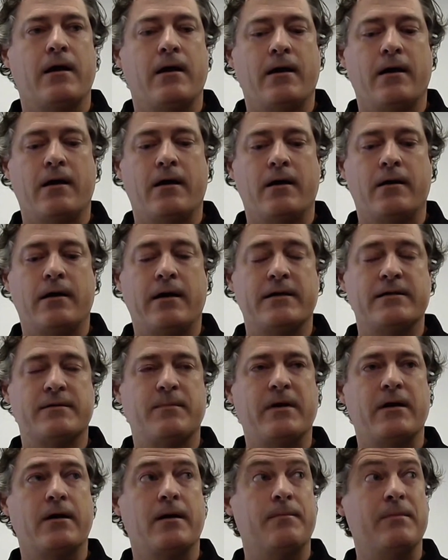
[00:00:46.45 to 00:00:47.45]
and has
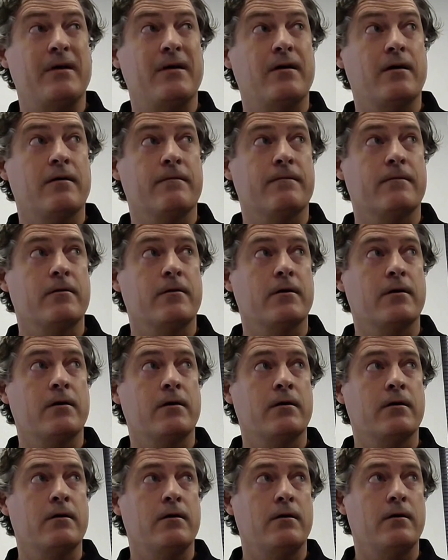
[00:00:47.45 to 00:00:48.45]
been up there
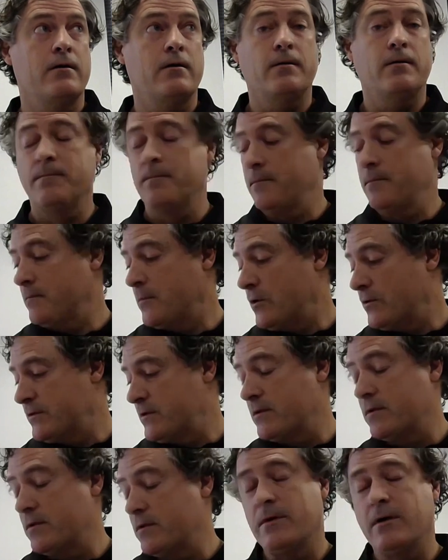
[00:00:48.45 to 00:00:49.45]
for
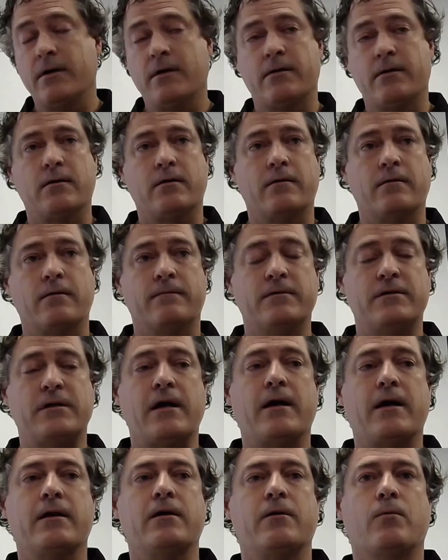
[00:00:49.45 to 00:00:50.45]
most of the month of
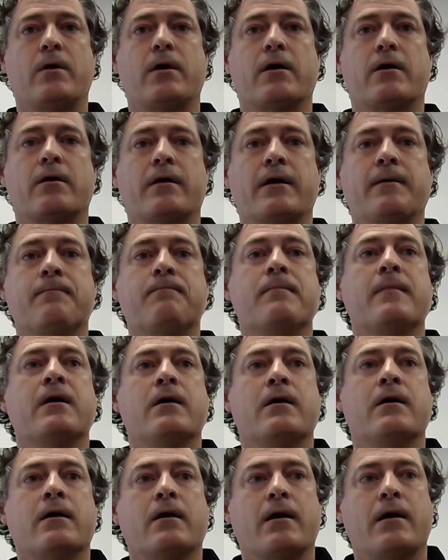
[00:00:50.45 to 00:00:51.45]
January.
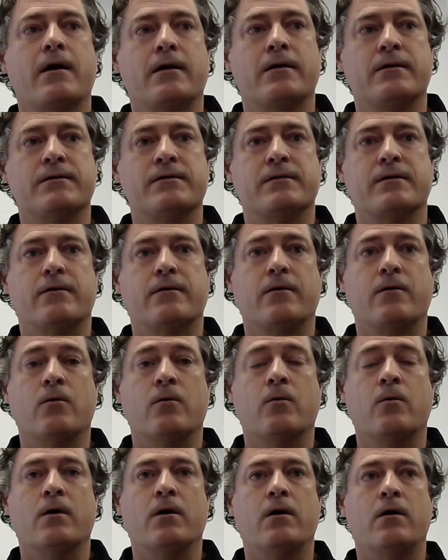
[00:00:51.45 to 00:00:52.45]
And
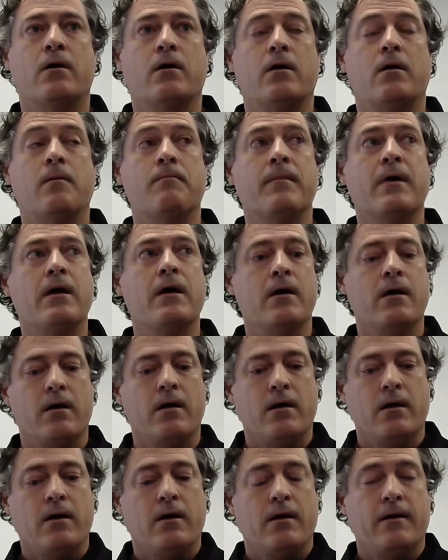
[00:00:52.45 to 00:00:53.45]
so
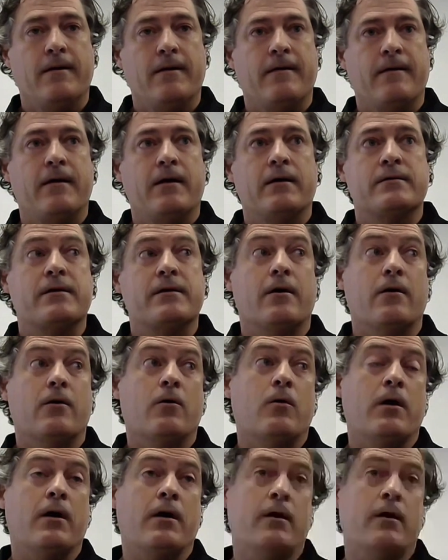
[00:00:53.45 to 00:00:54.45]

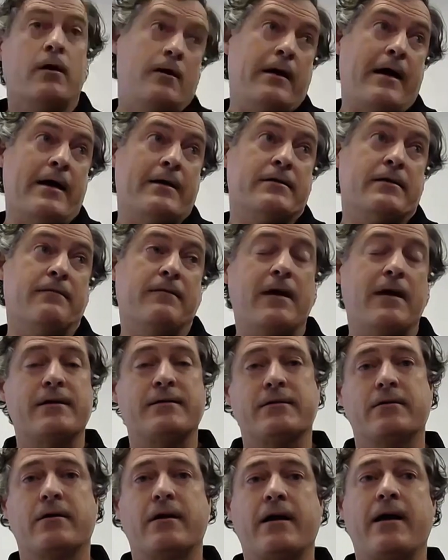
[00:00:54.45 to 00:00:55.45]
so as of
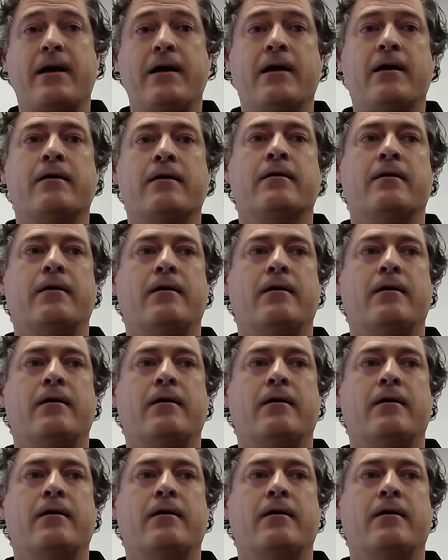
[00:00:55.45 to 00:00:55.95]
yesterday,